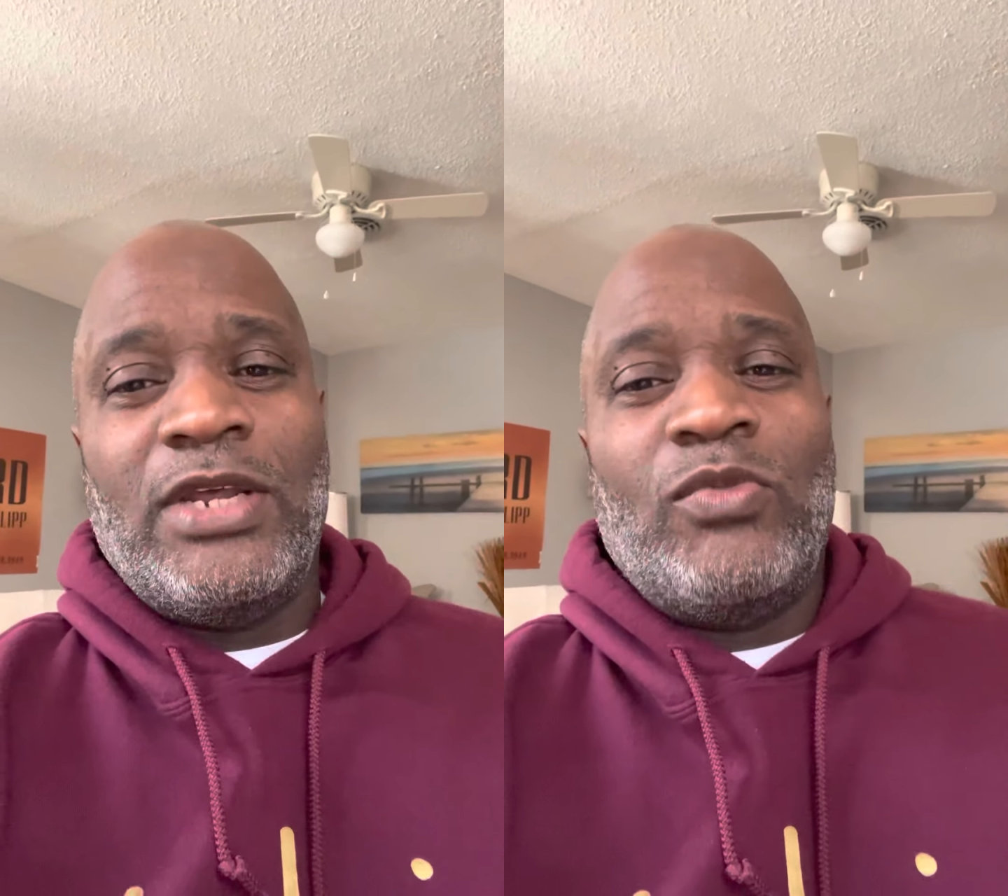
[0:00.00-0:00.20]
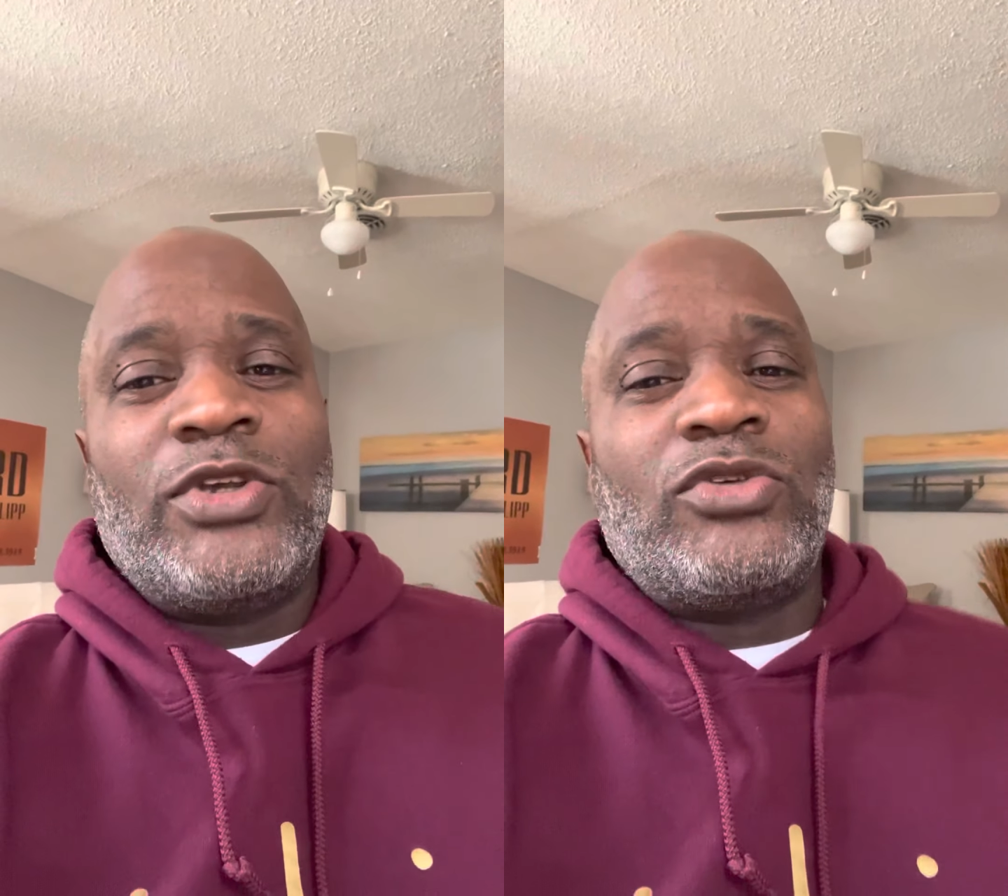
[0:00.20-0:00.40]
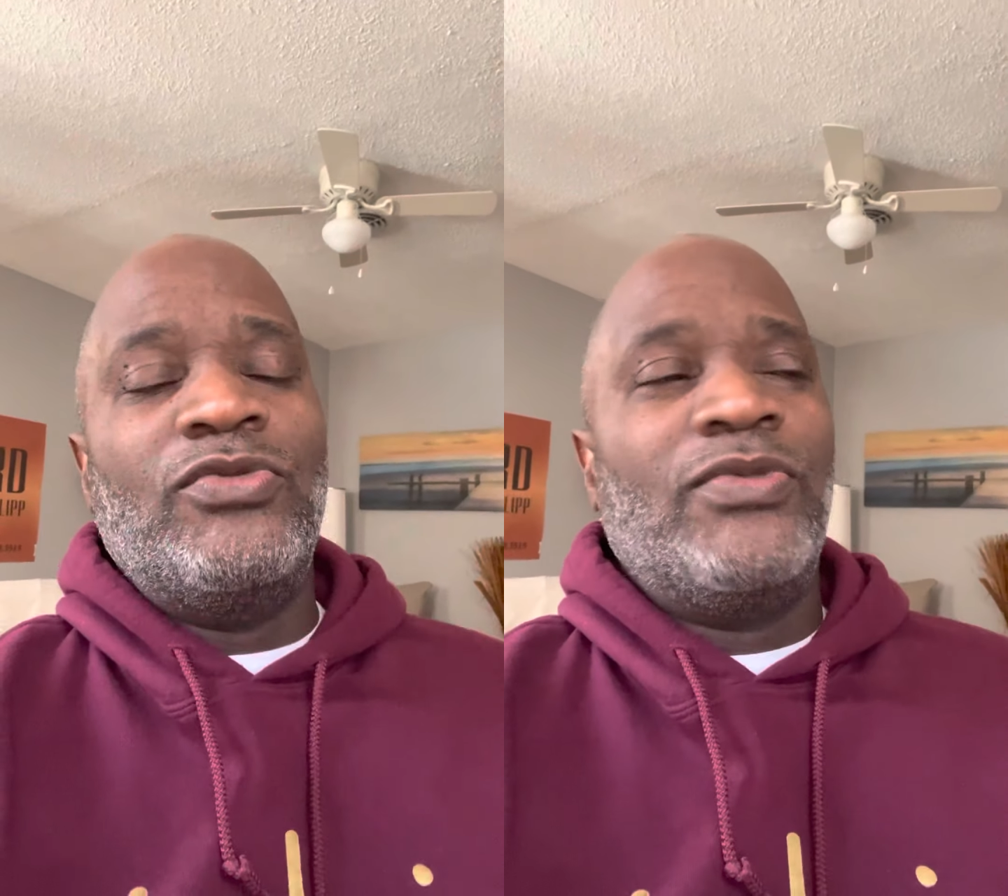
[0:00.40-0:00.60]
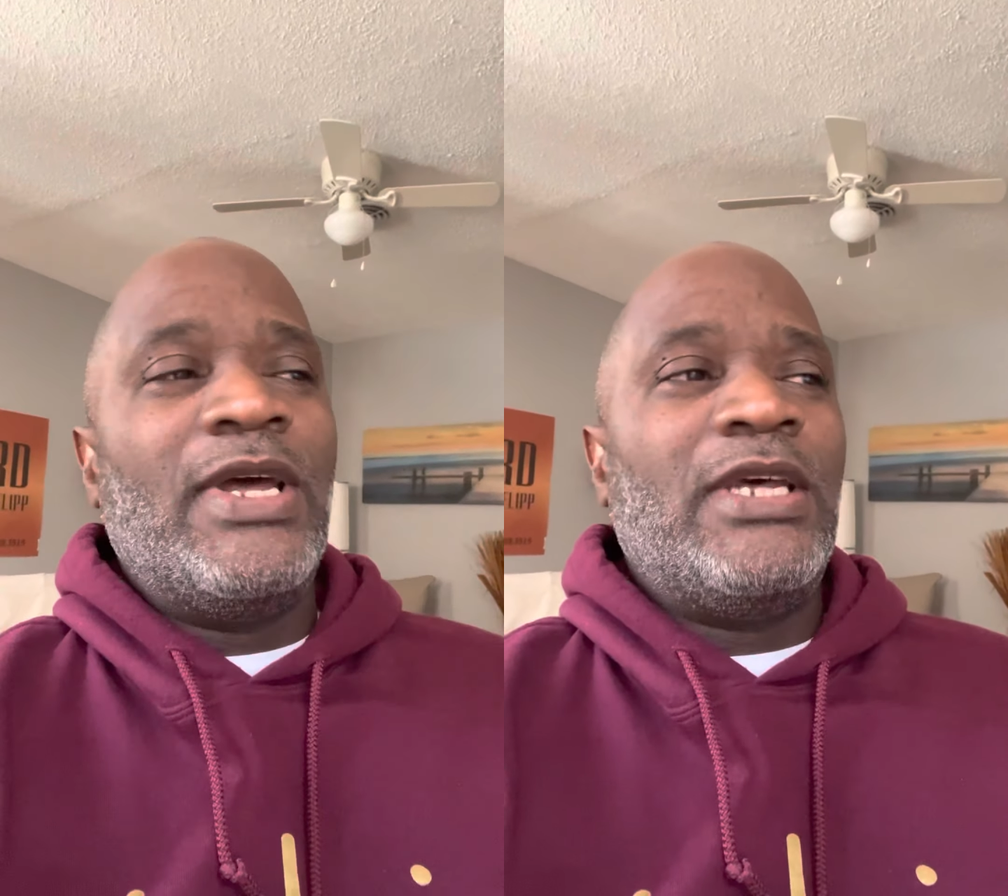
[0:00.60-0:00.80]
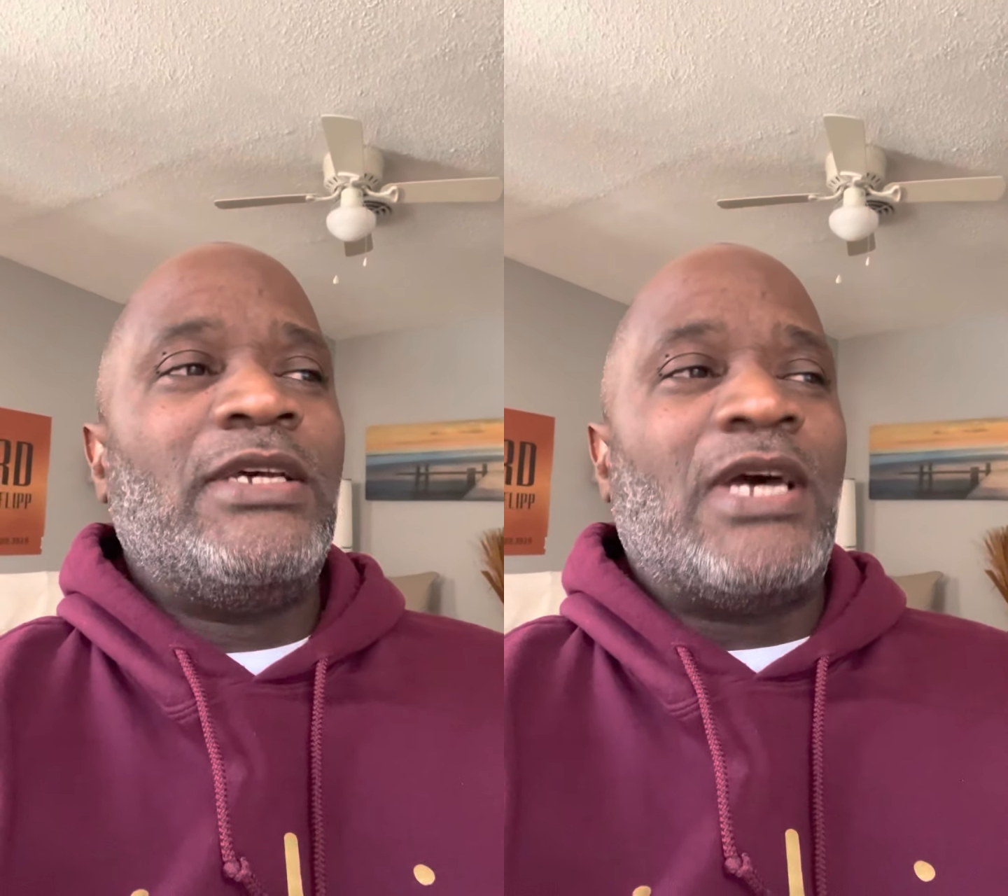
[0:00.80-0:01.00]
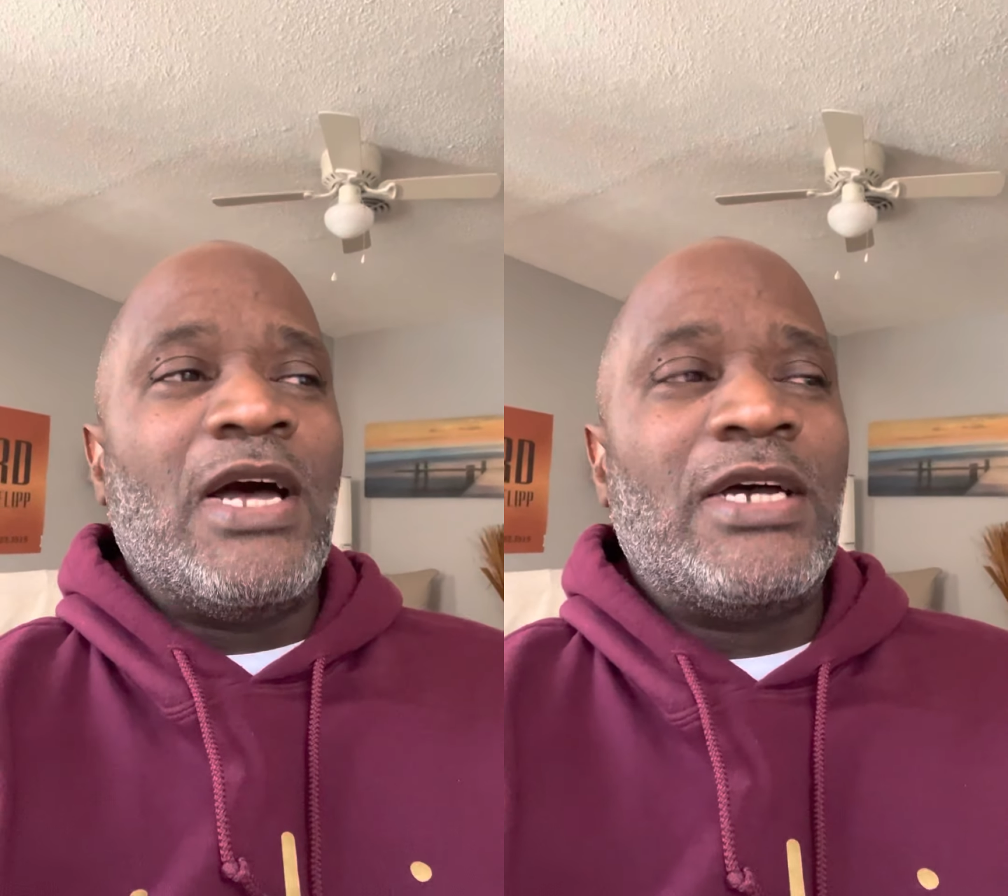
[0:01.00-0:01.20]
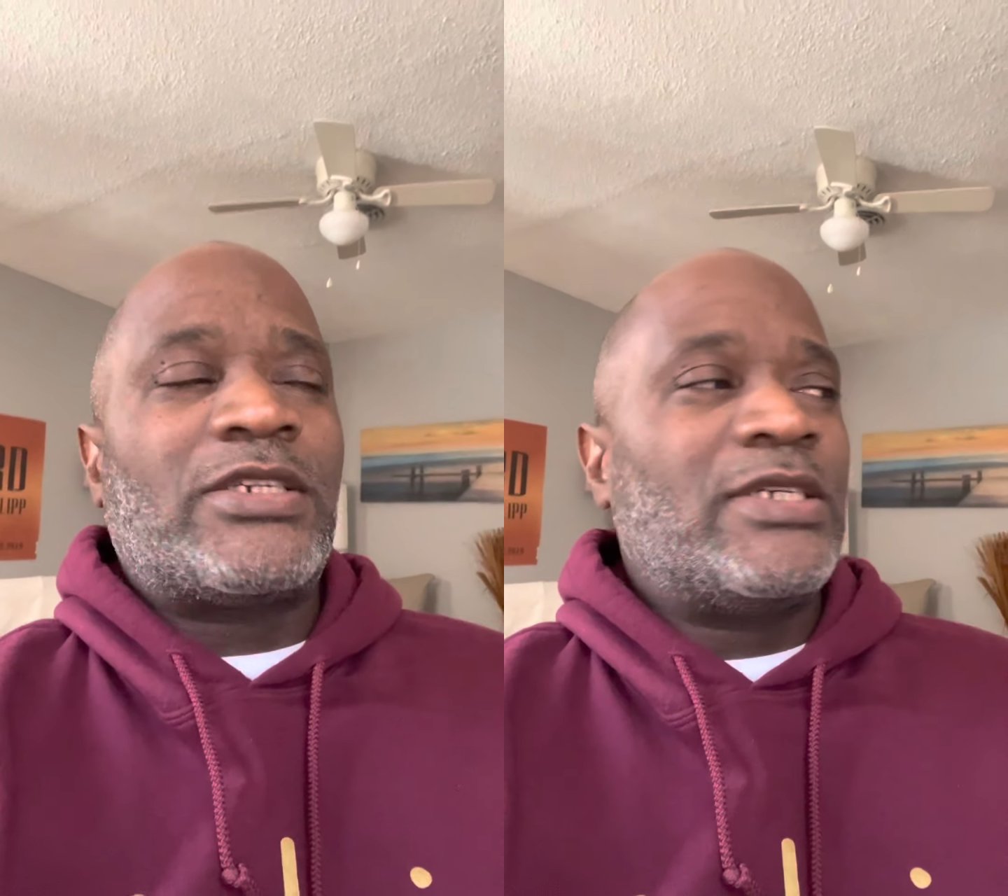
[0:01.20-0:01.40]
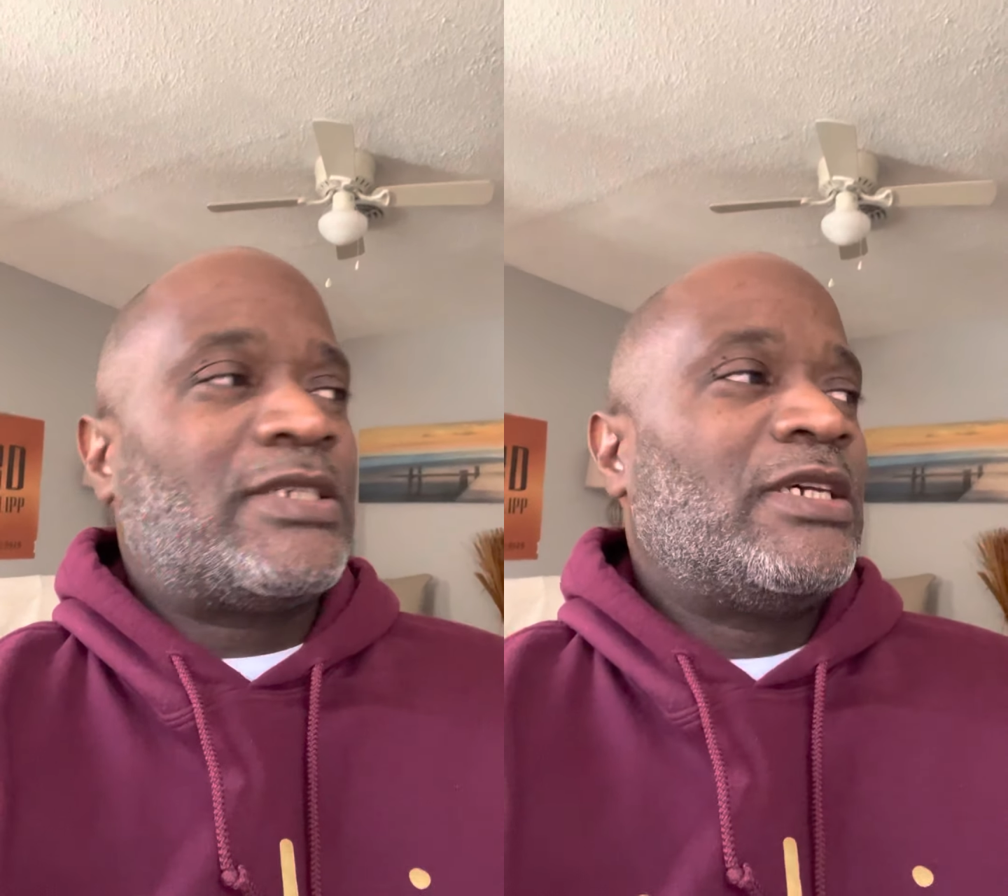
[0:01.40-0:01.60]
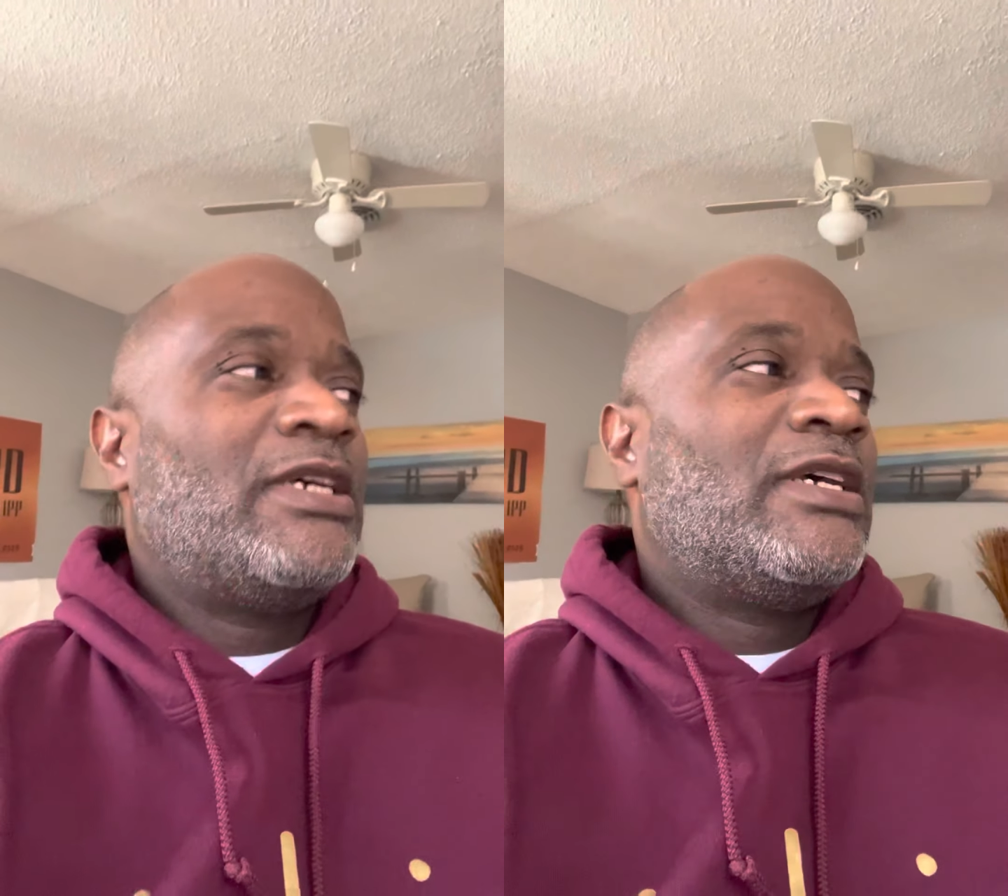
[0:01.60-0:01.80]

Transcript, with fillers: when you really conscious